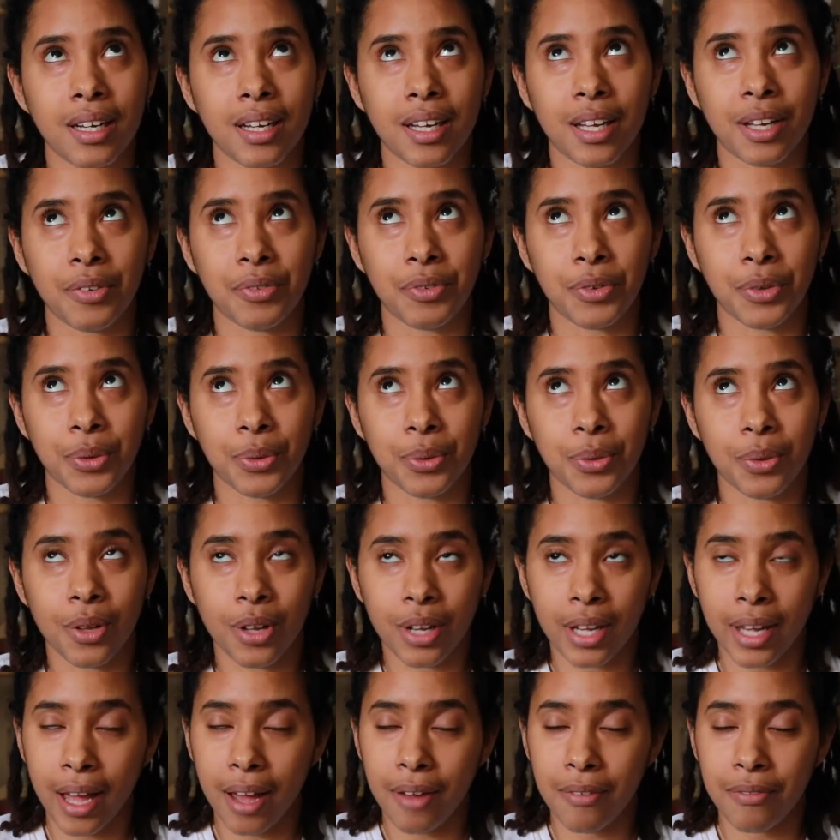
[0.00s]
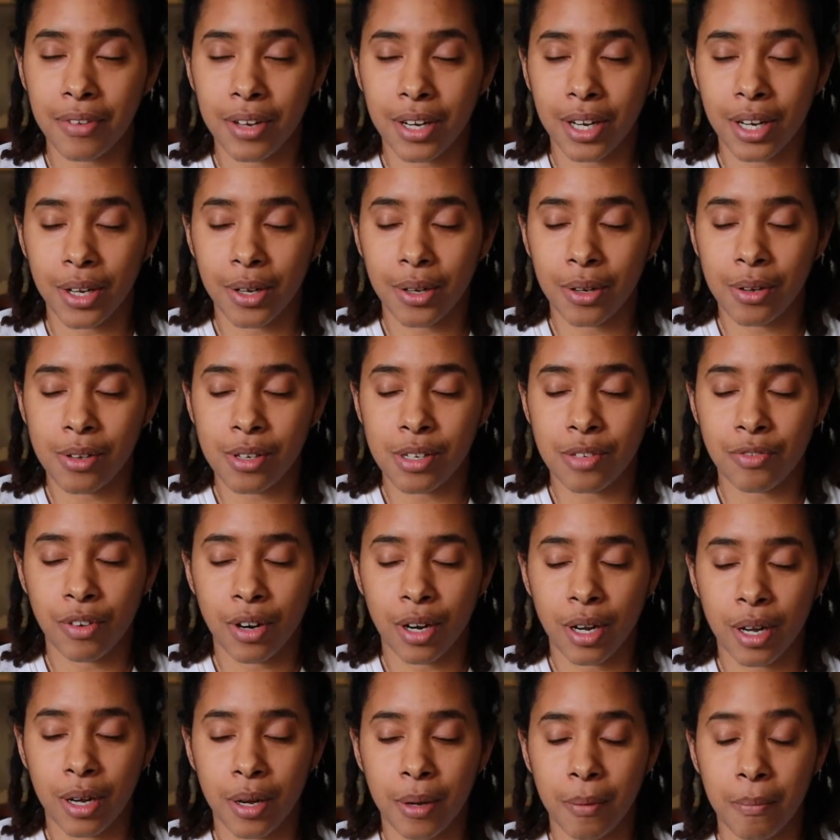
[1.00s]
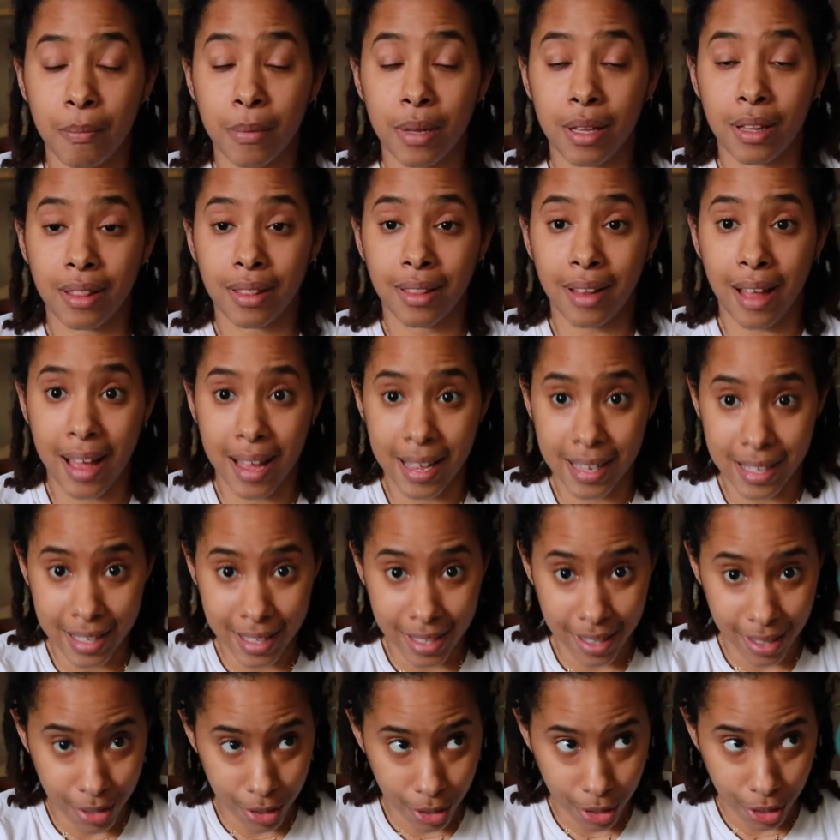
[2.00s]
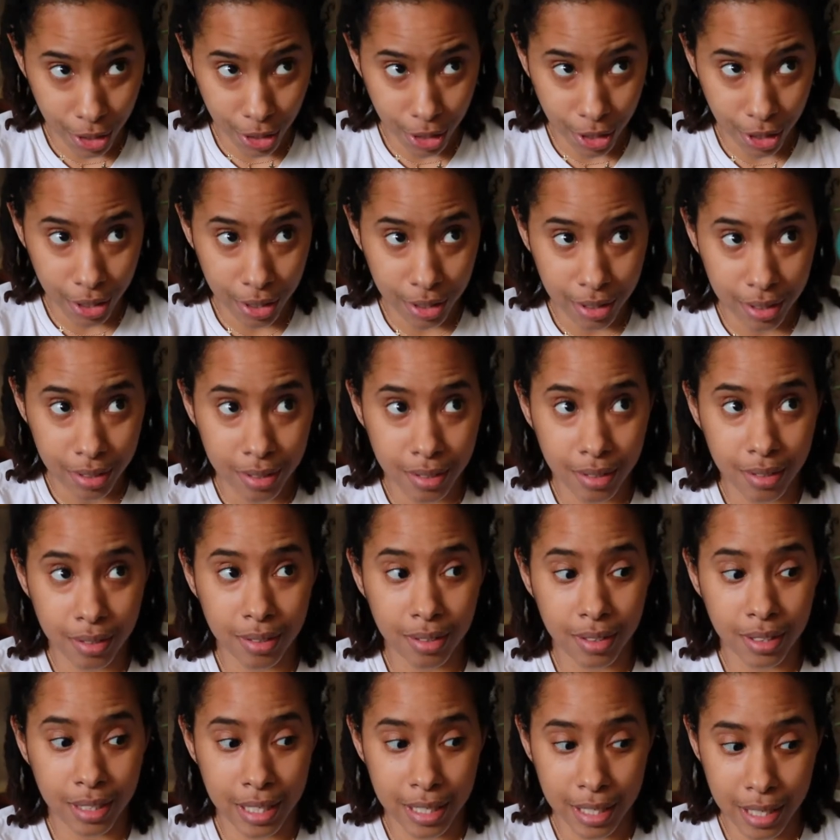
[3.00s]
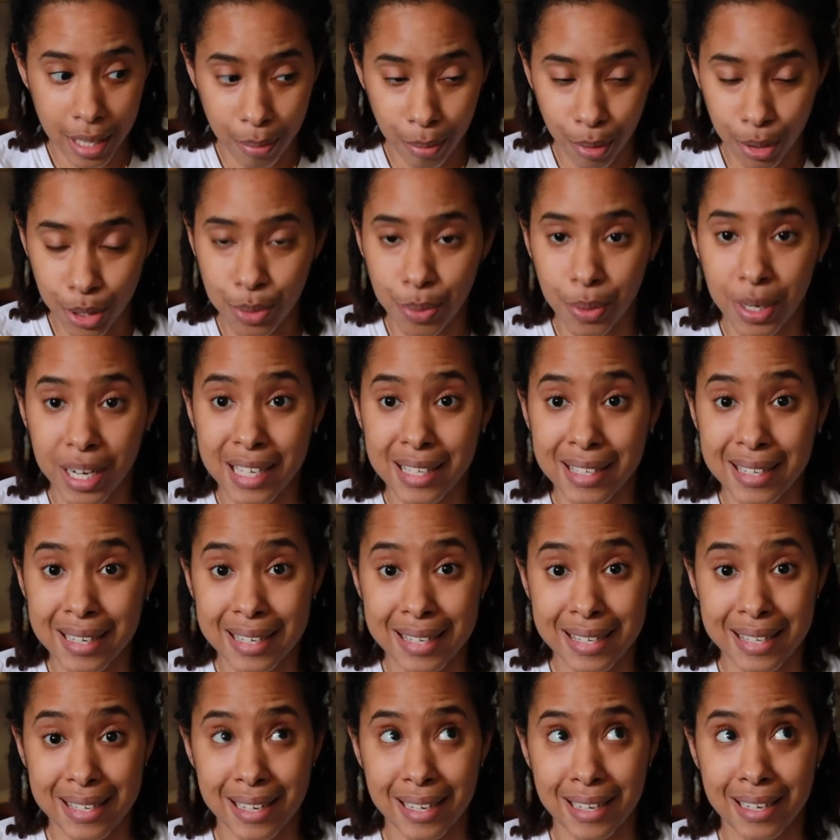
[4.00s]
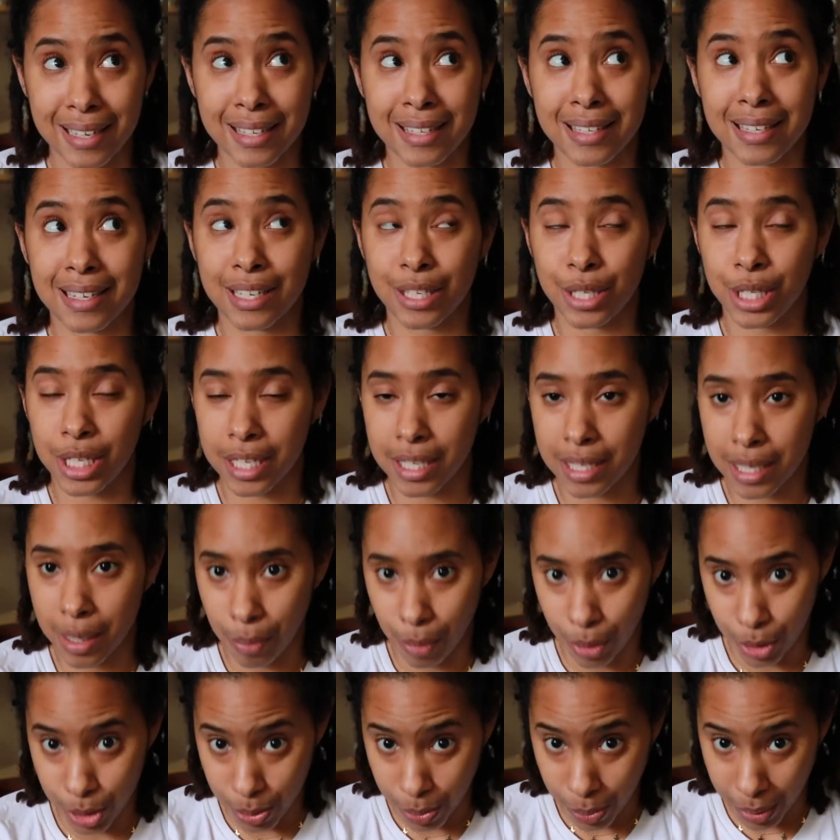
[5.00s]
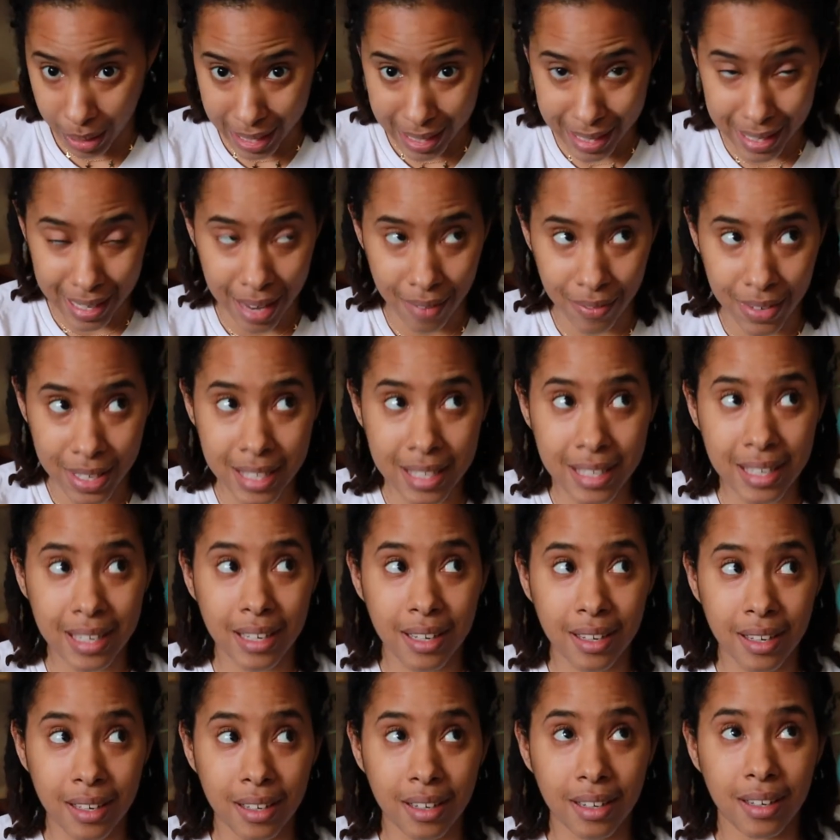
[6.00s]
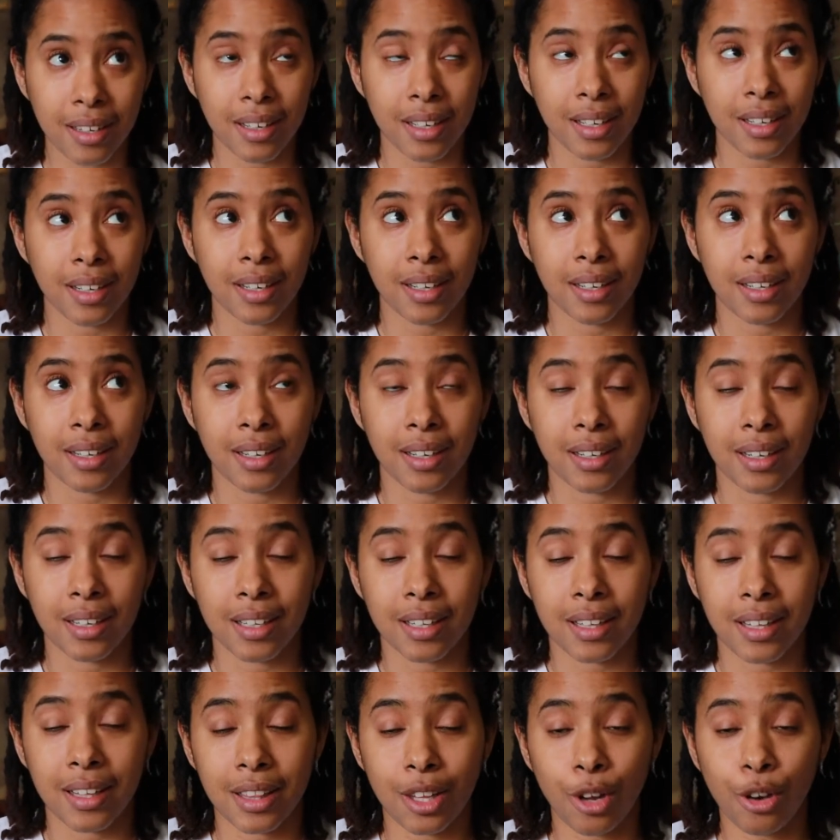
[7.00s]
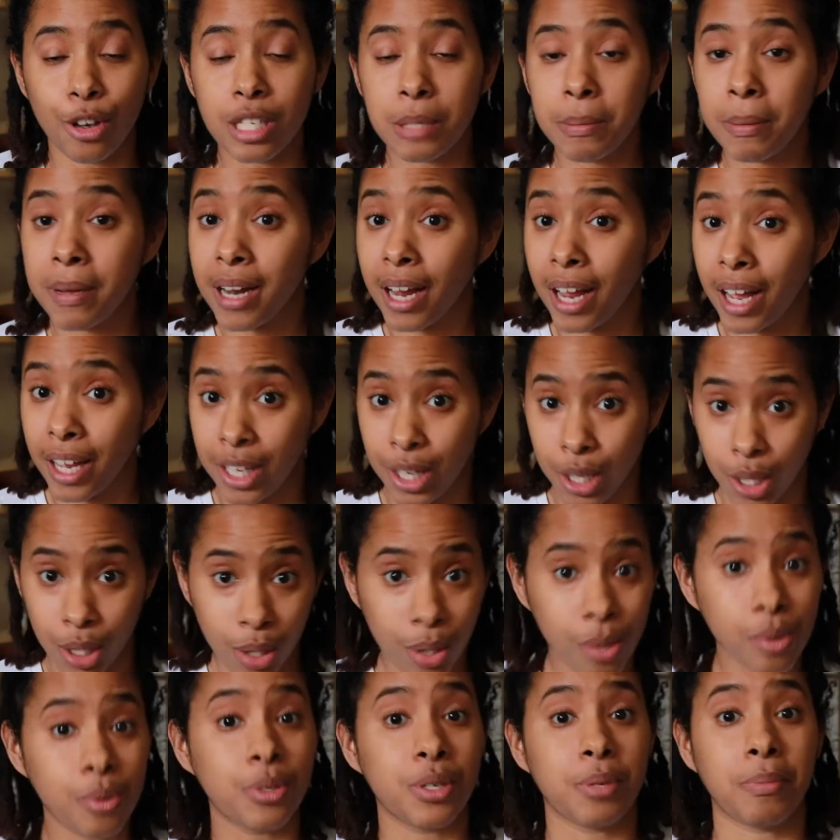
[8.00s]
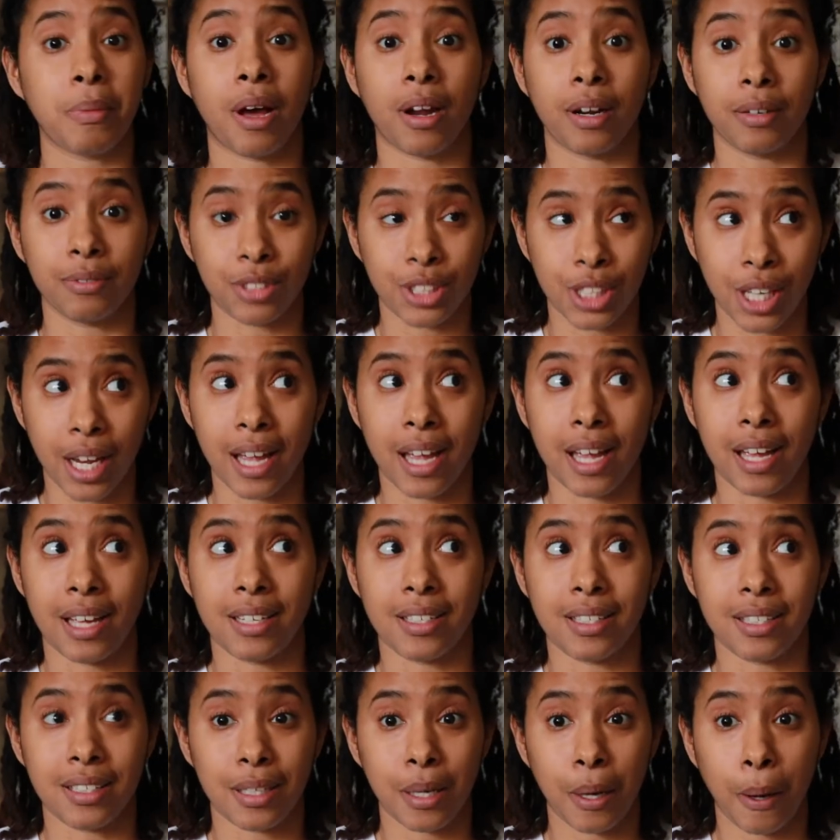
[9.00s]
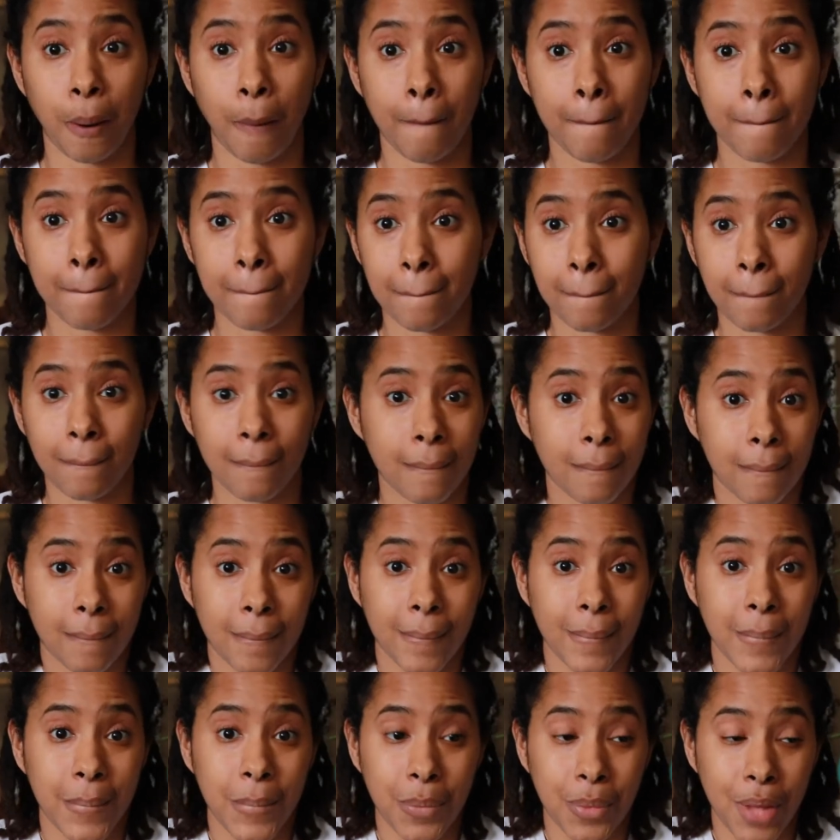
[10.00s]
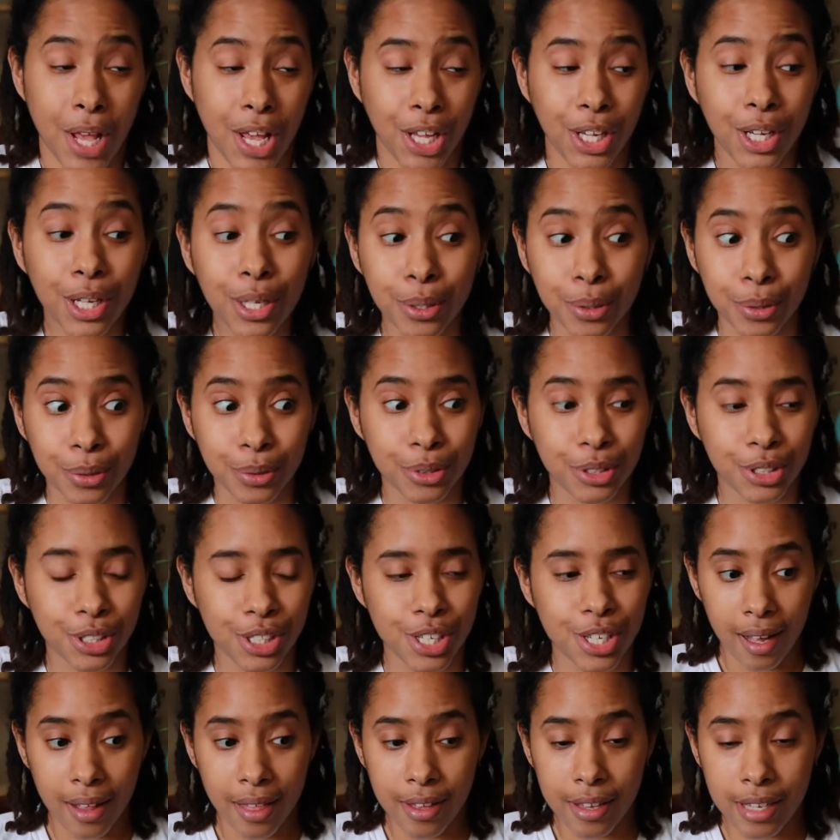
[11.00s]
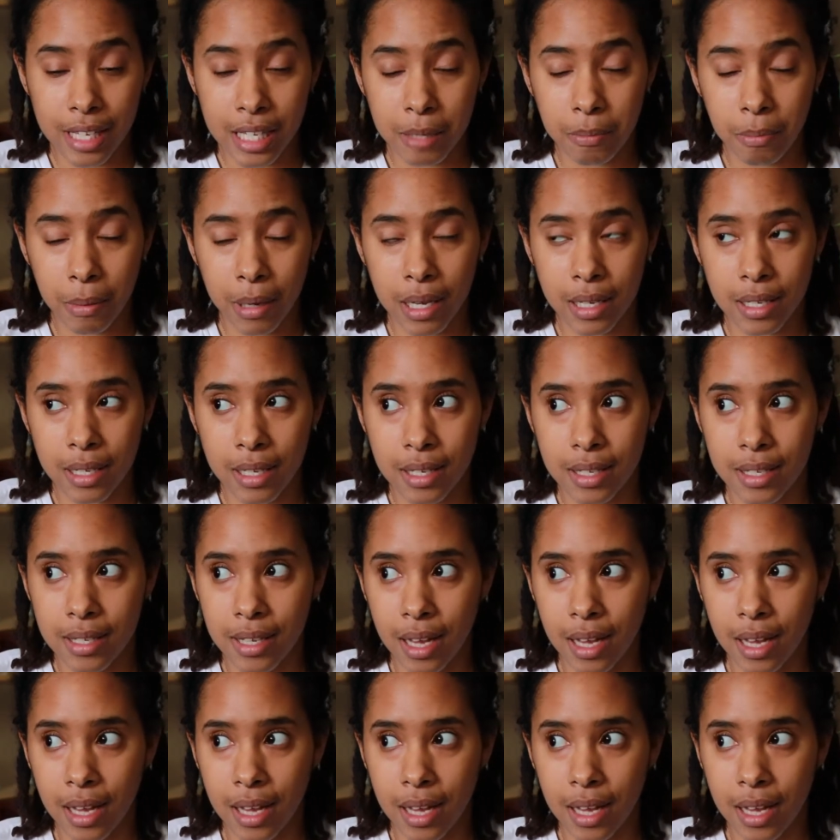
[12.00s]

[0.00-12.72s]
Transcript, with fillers: if you look at videos from last year, December 2016 to December 2017, there's been a huge amount of change. Huge. This space is